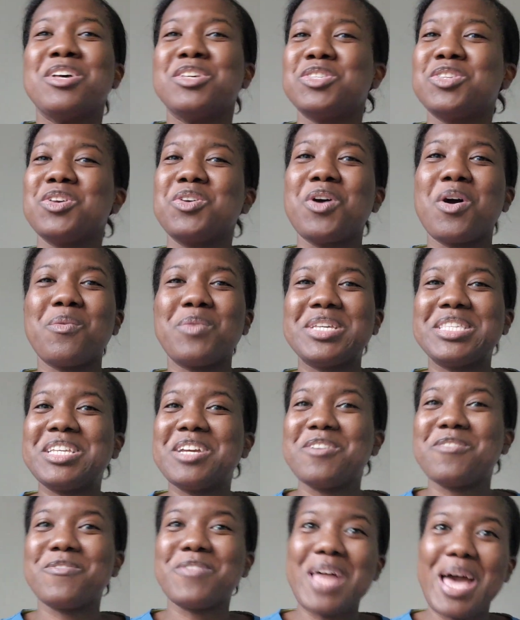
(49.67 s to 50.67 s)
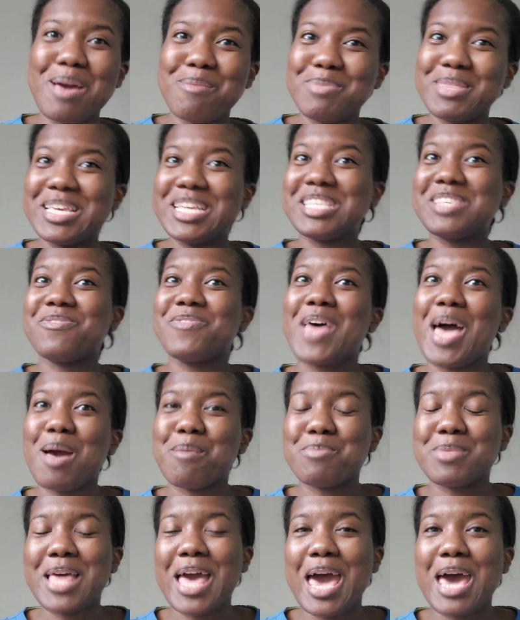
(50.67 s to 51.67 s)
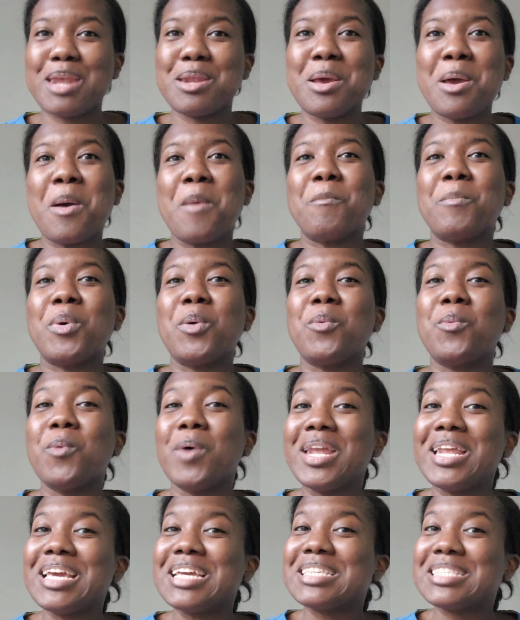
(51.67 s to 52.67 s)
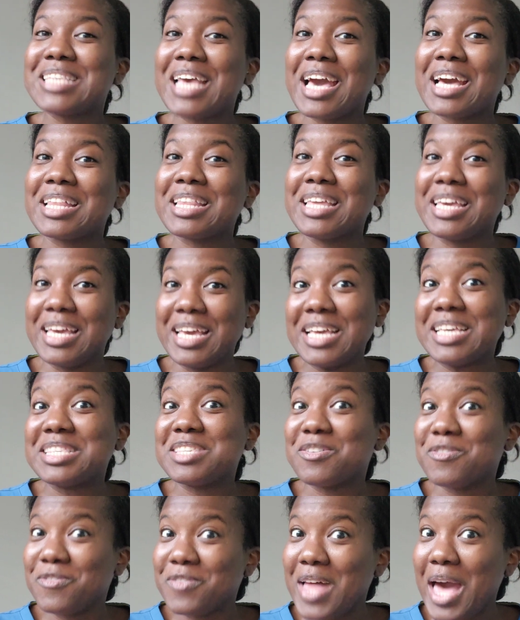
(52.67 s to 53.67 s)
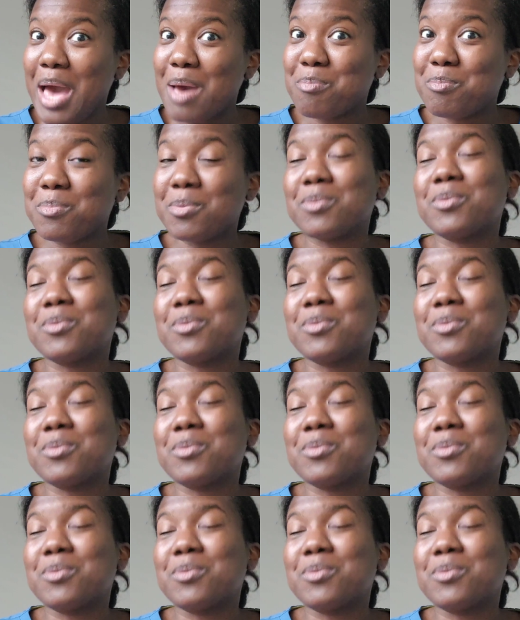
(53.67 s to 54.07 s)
So you always hear flap this, flap that. But what exactly is a flap?